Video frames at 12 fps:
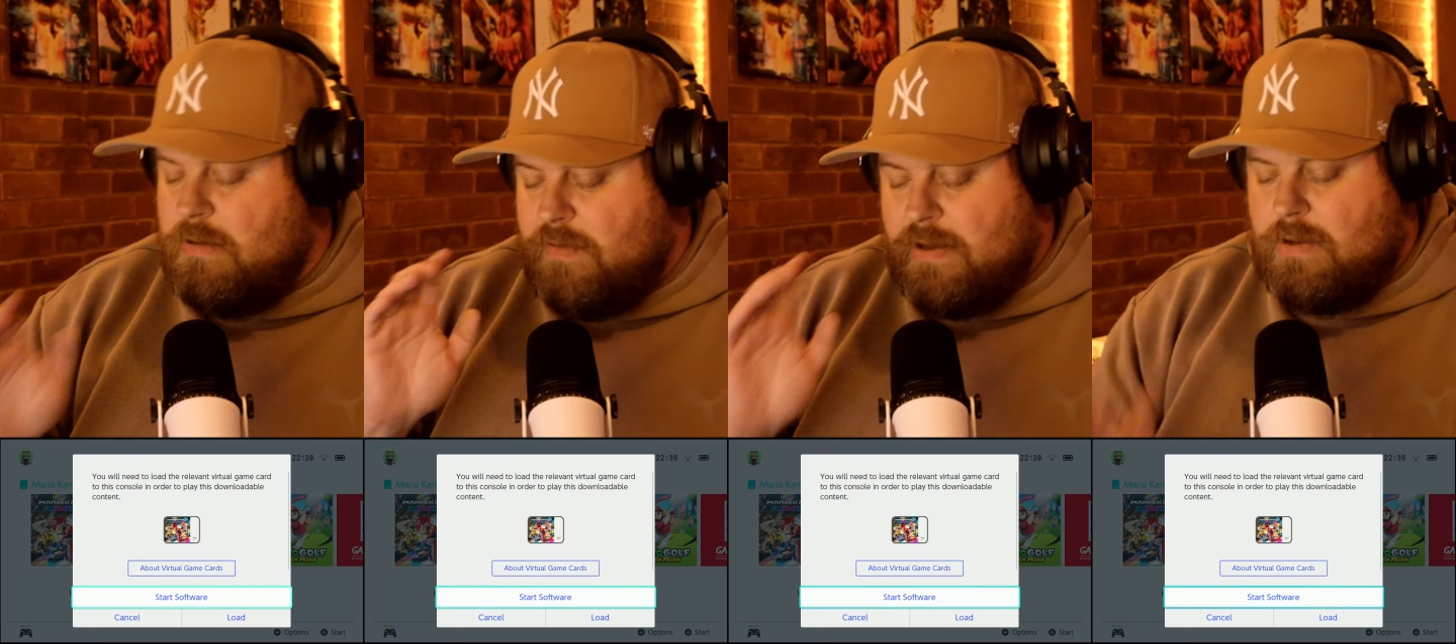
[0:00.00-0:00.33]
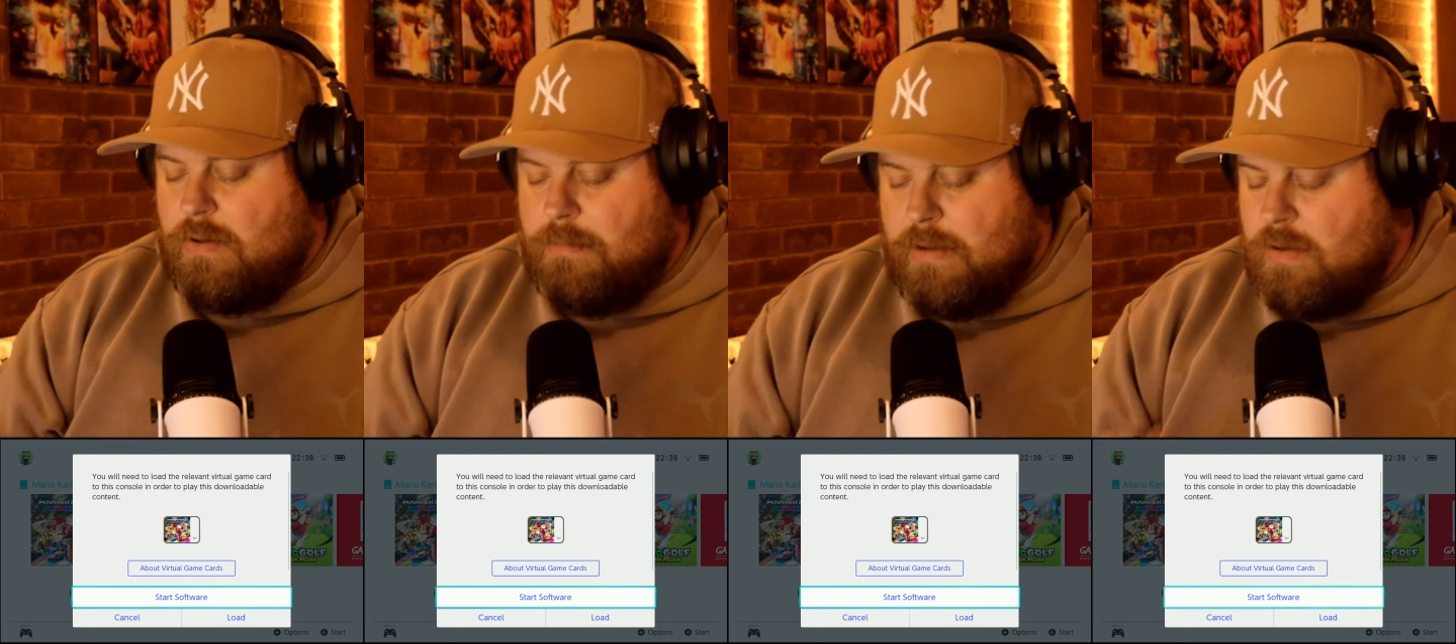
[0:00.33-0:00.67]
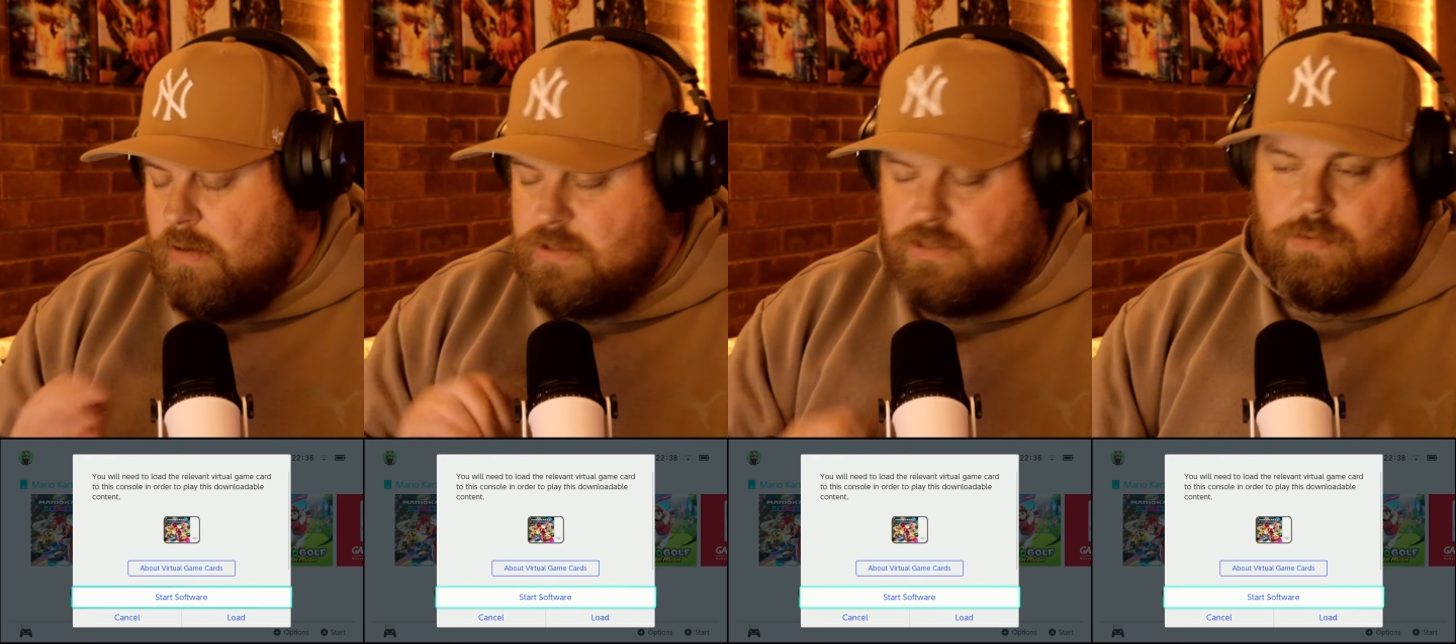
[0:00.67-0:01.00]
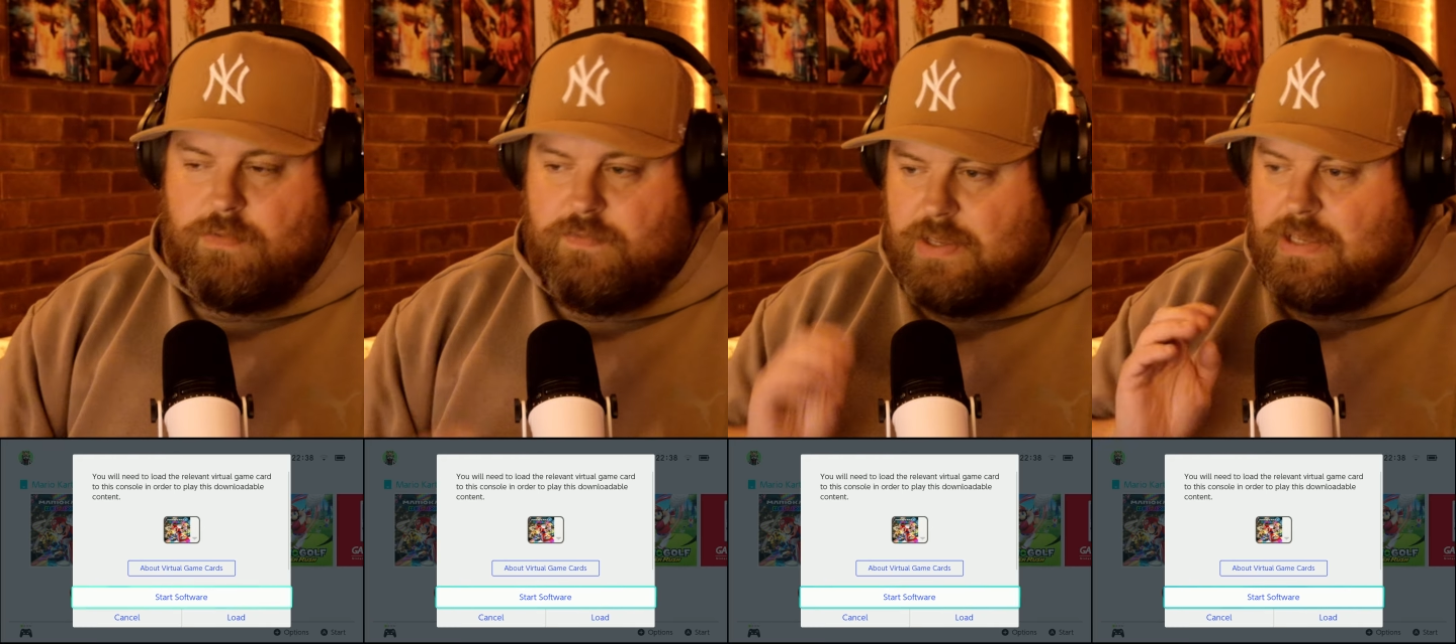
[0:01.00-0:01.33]
I've had it on my
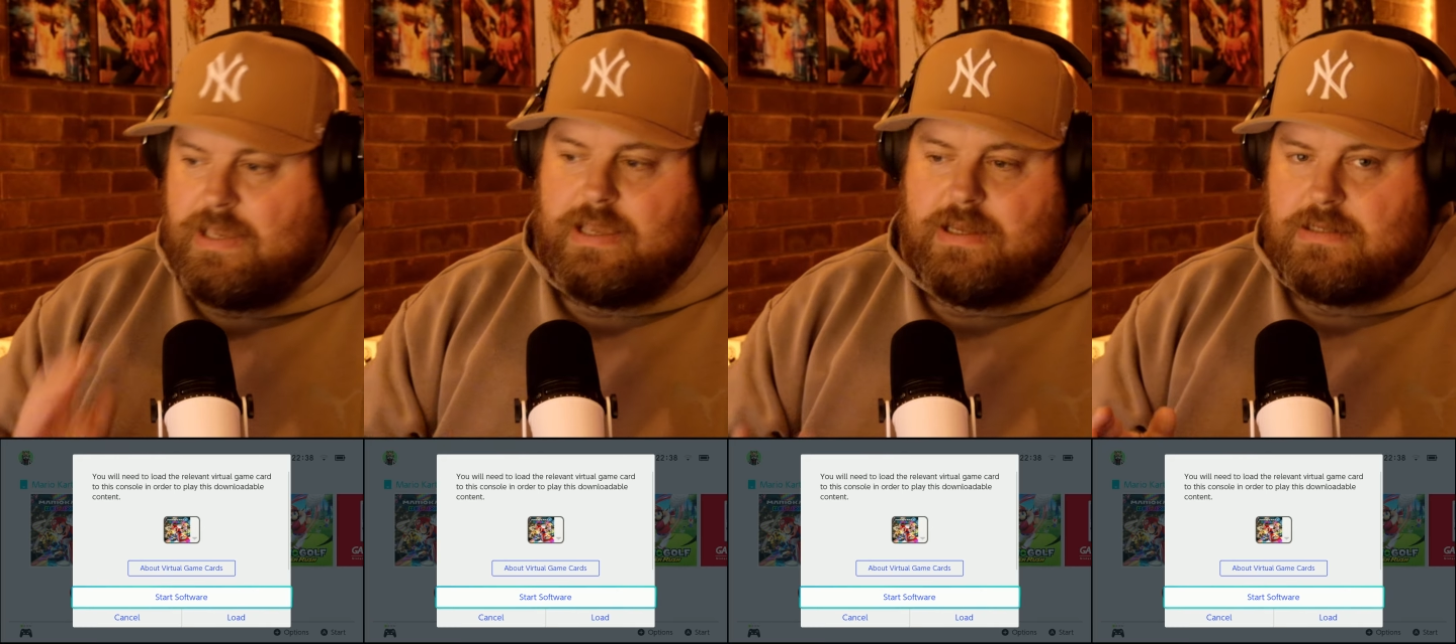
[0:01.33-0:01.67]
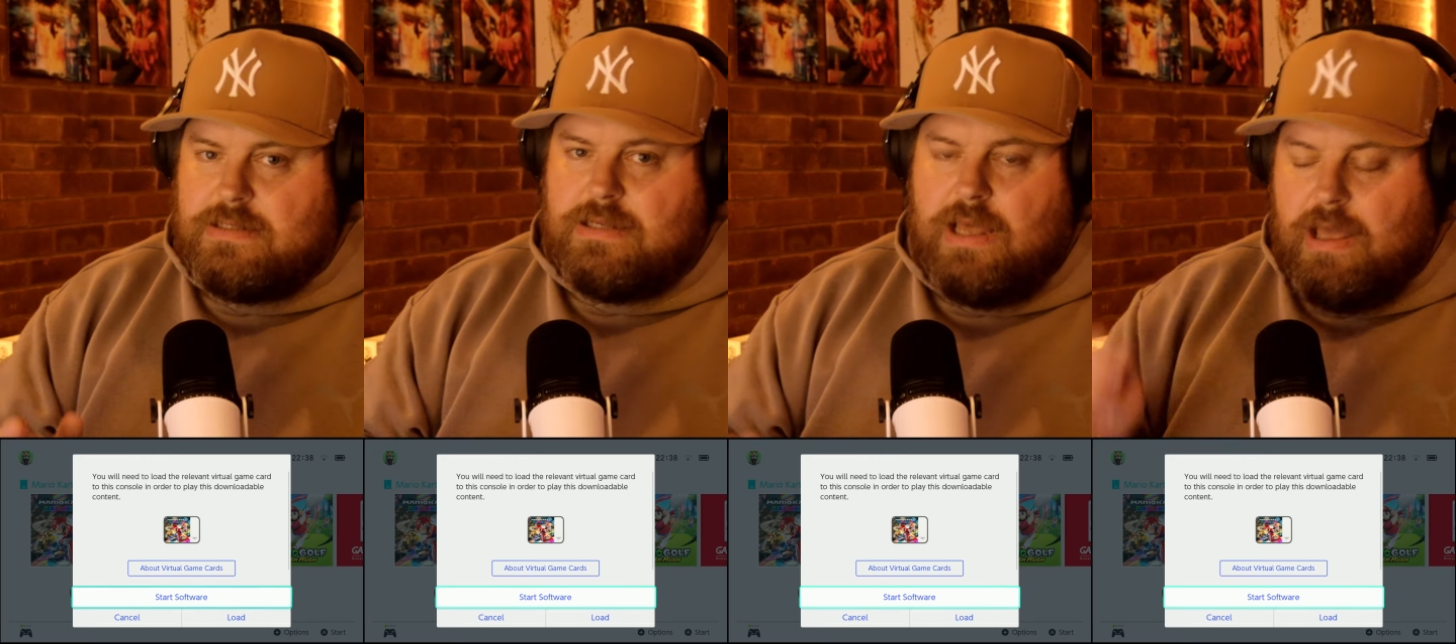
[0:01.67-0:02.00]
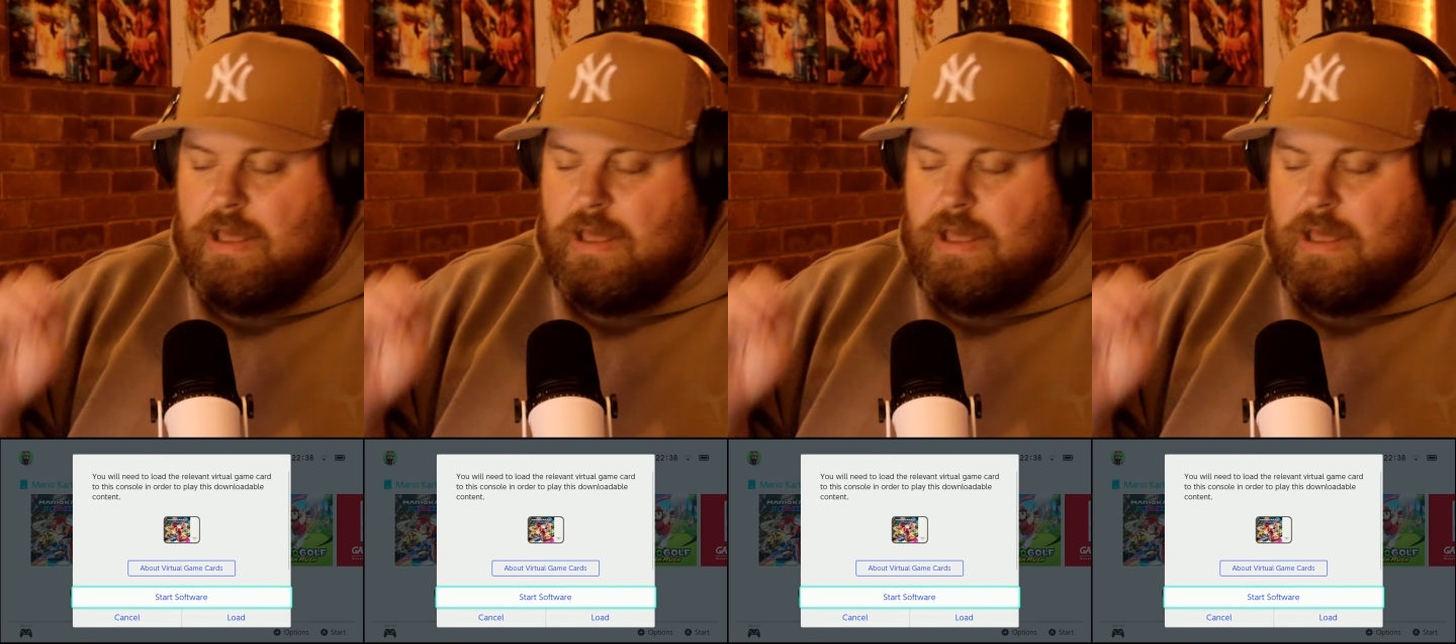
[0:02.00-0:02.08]
console for years.